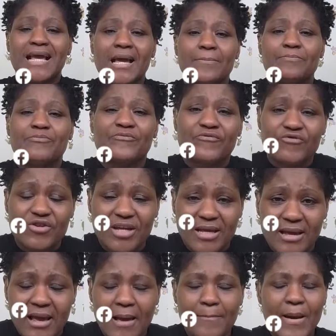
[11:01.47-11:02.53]
debt-free
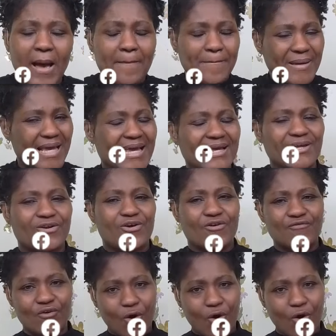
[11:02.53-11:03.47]
by paying off